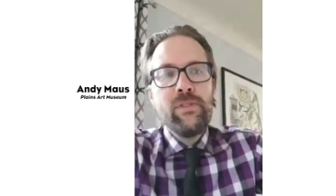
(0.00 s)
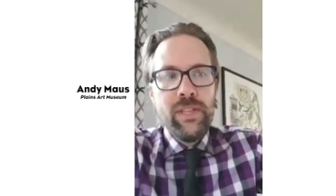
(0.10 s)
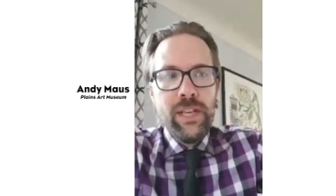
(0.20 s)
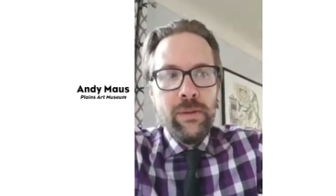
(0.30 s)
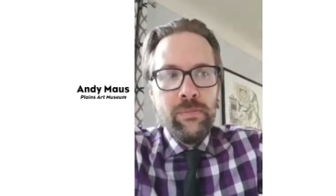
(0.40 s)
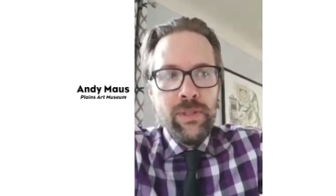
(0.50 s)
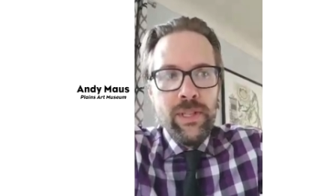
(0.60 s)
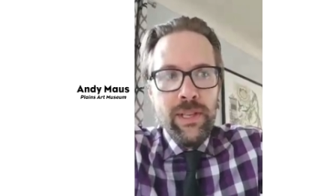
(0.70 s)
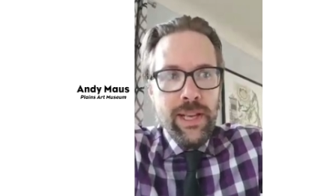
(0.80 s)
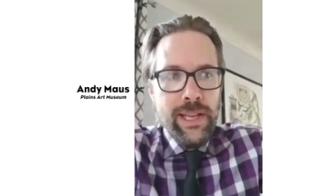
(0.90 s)

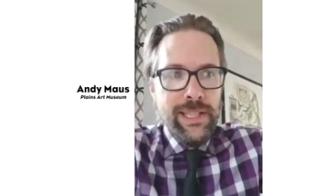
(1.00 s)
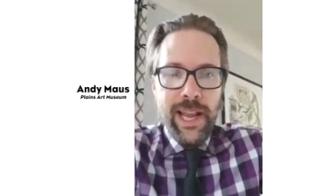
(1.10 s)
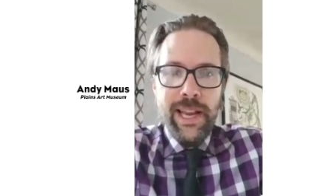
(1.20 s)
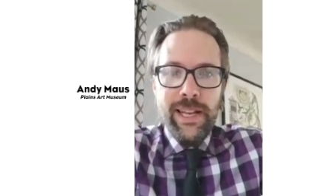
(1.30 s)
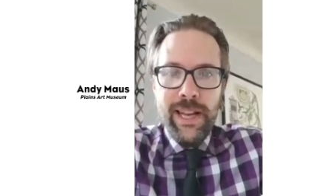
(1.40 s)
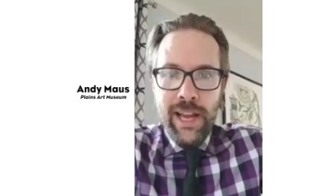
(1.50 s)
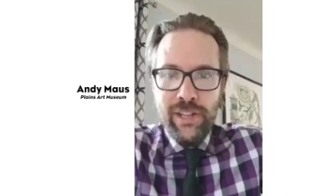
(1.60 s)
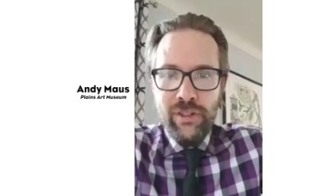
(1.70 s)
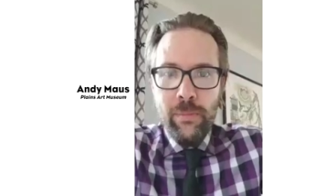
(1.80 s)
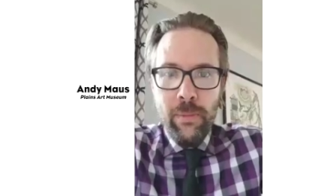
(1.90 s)
museums, state,
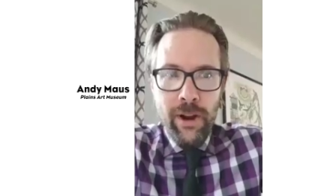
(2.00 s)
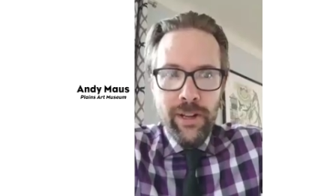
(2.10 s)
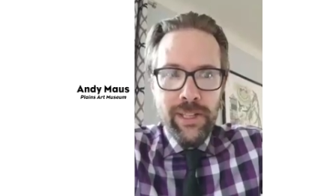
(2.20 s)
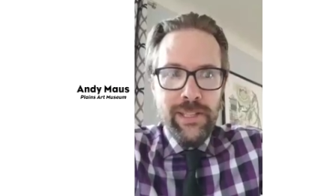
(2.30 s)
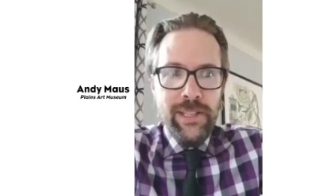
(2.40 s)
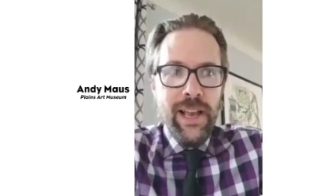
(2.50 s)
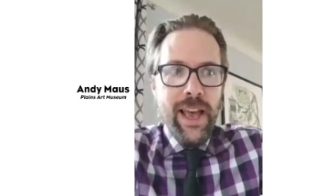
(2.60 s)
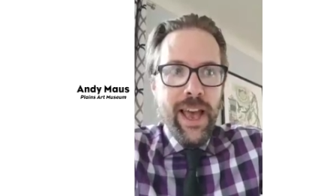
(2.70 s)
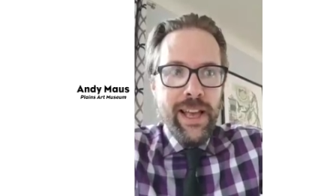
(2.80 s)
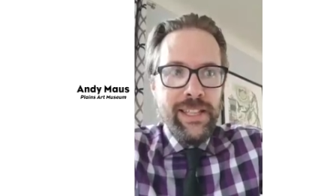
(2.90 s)
national parks
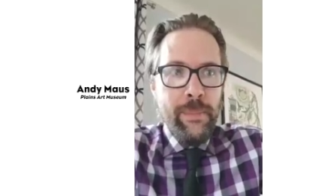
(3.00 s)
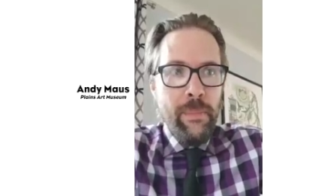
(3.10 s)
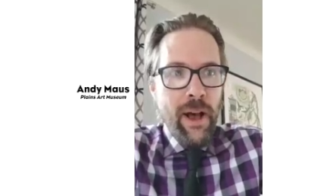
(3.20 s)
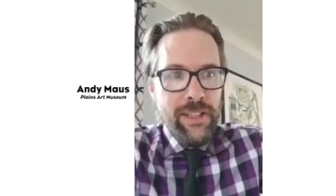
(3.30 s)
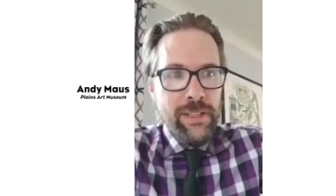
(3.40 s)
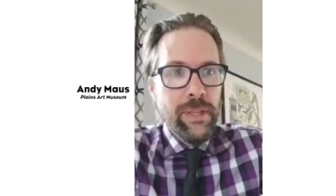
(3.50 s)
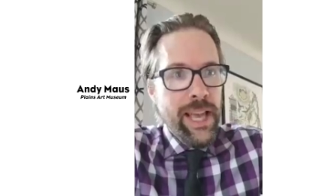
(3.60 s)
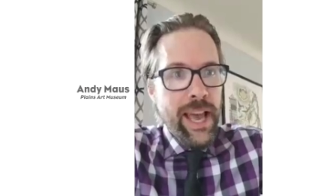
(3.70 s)
as I possibly